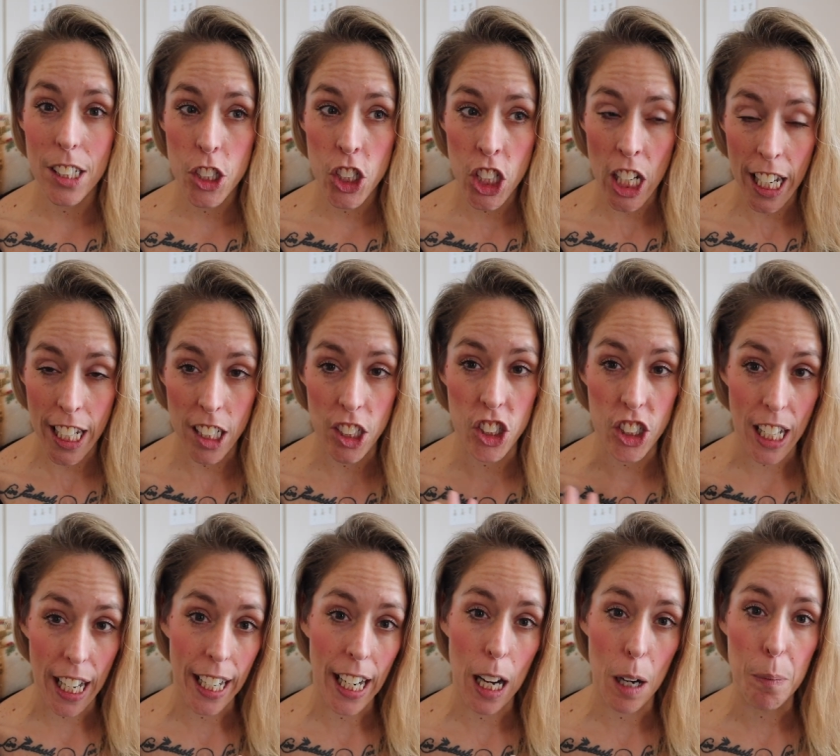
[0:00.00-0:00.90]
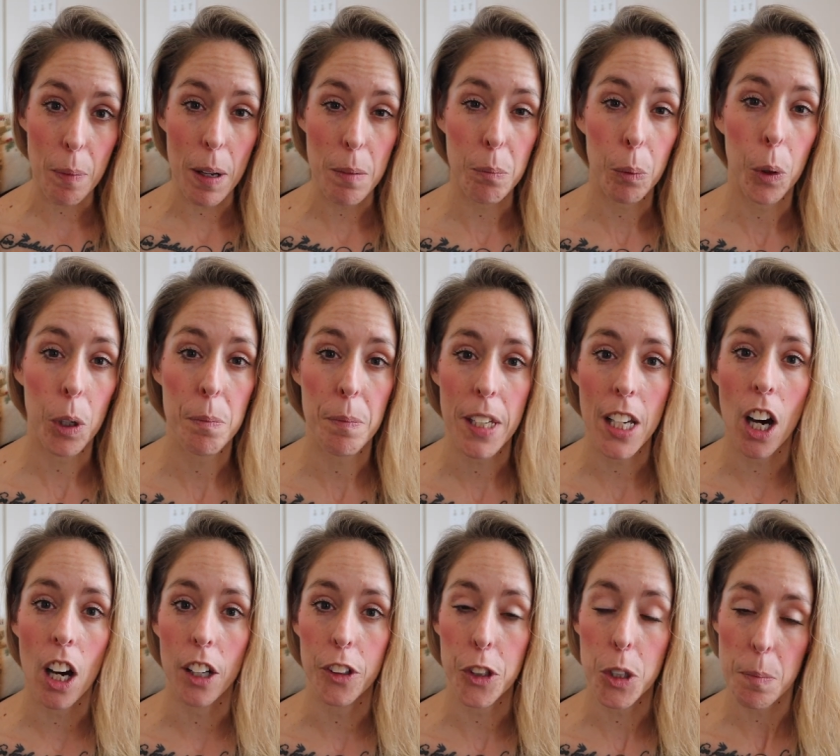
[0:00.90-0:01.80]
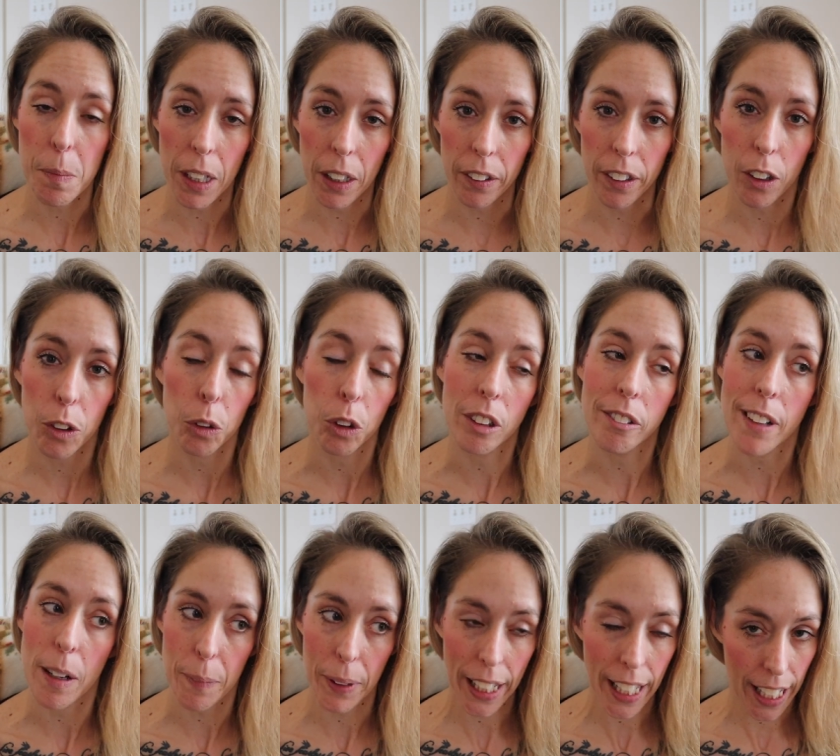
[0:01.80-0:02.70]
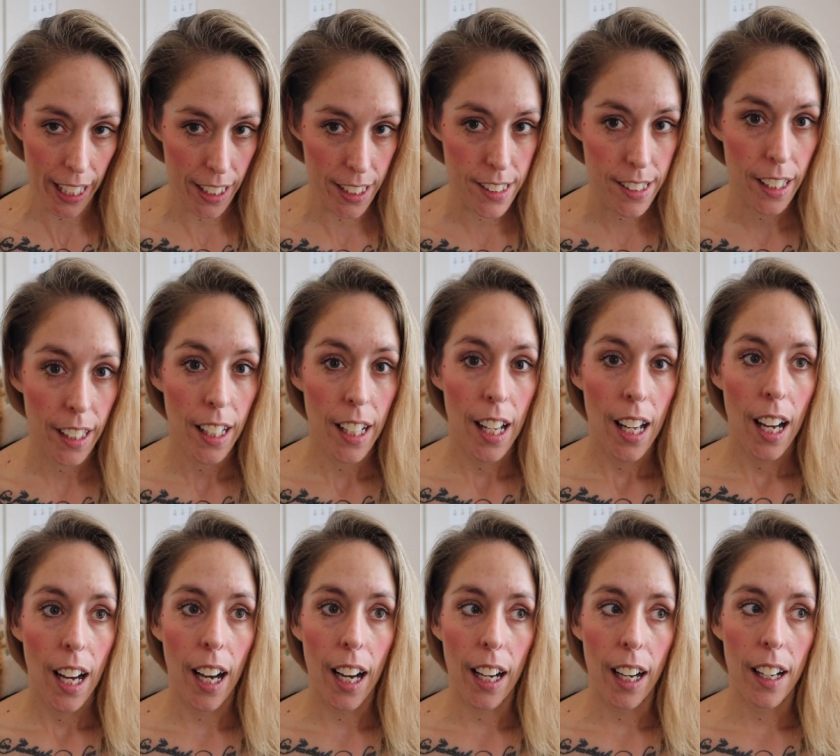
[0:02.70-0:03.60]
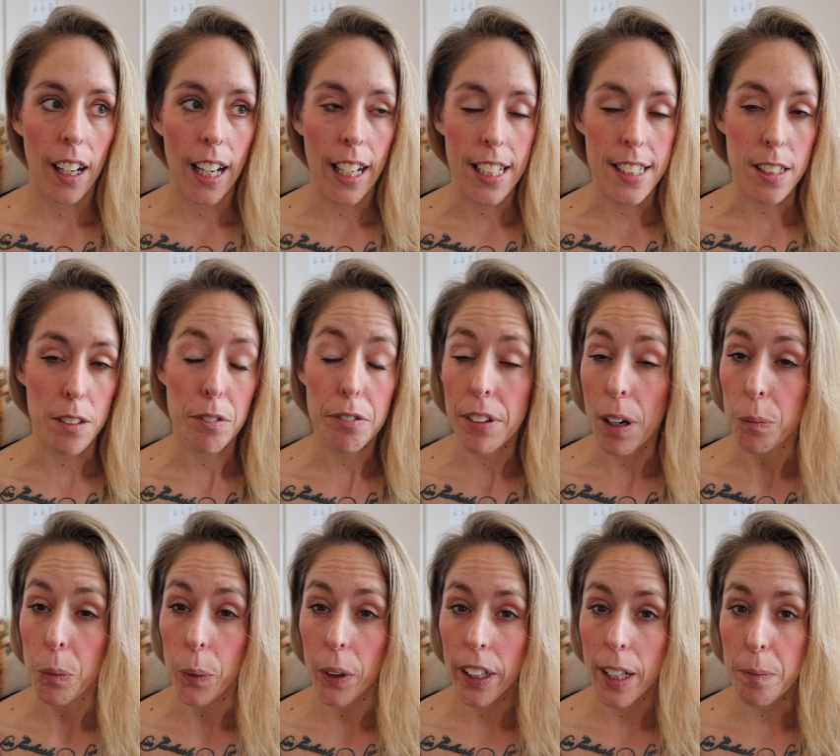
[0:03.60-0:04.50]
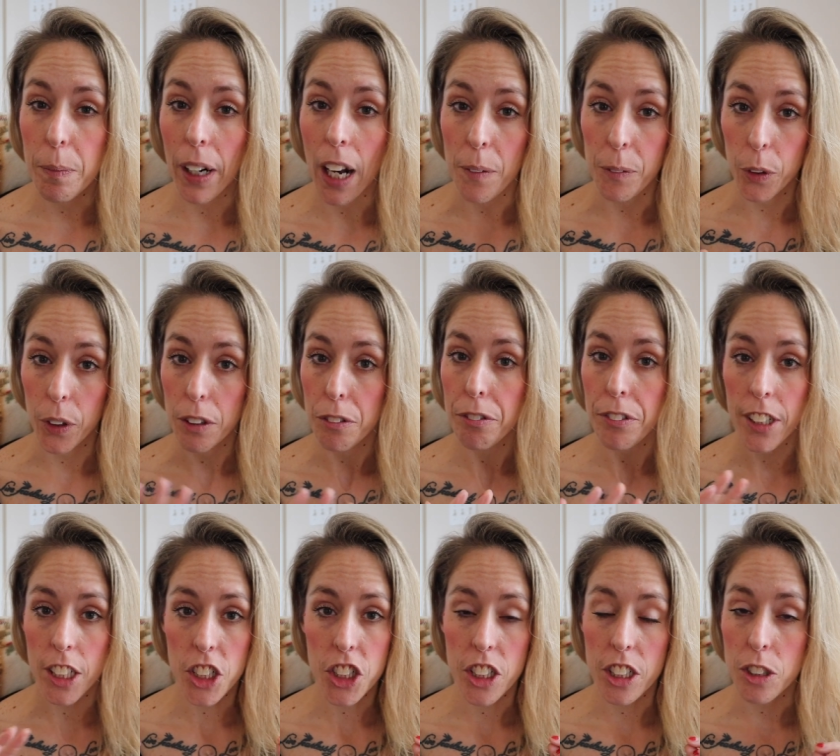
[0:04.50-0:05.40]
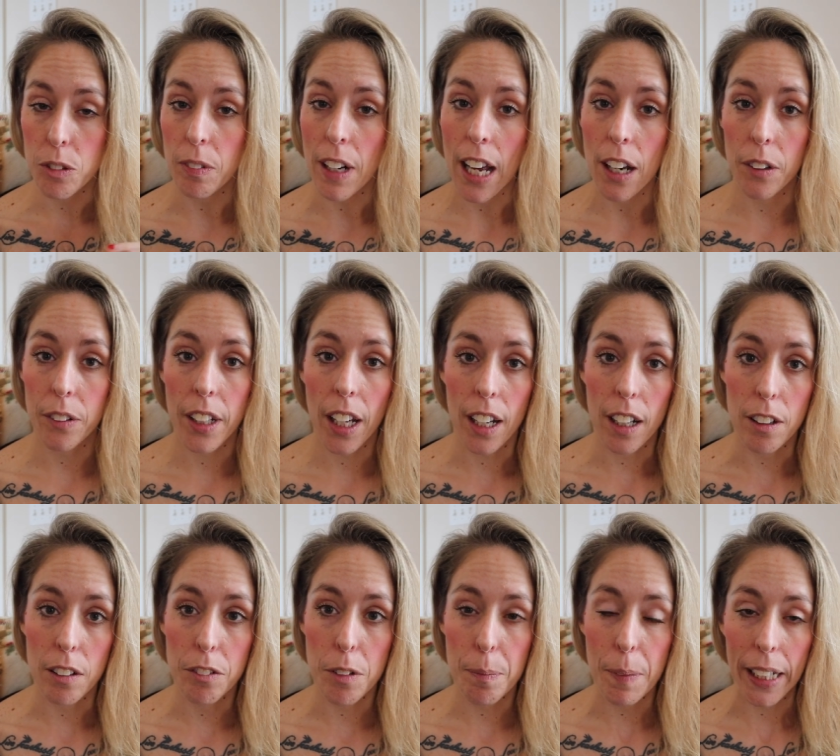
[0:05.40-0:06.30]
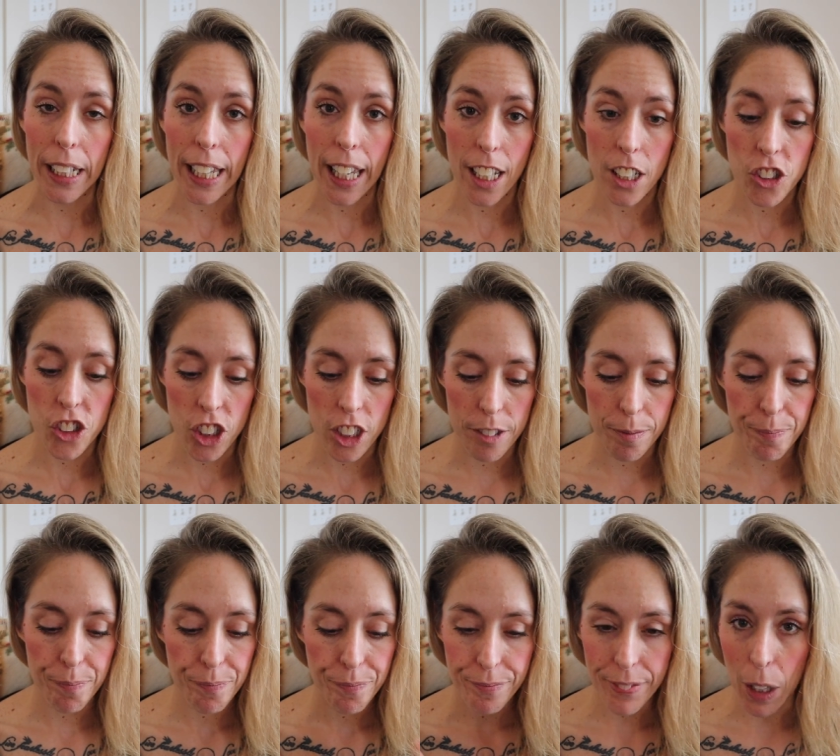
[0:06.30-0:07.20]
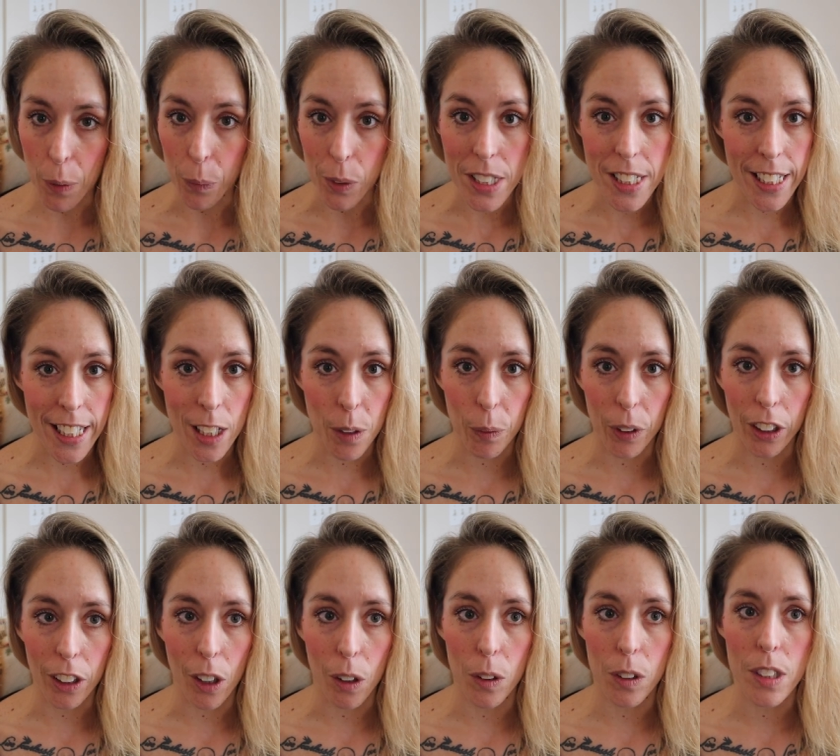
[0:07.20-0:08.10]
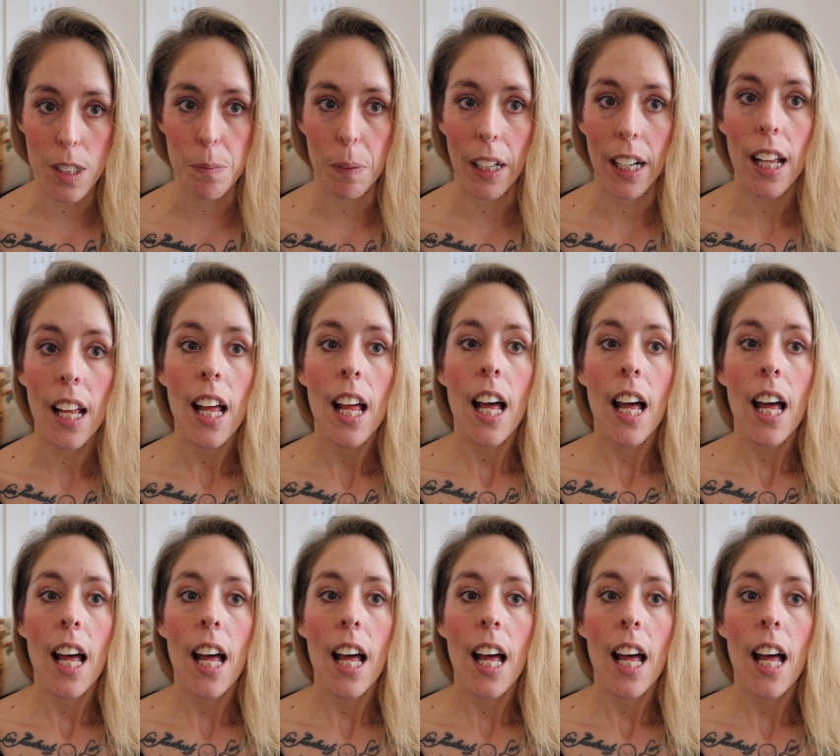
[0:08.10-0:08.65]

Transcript: change that up and put me on Humira or Remicade uh, as of February. But I'm going to finish this round of medication and we're seeing where it goes. But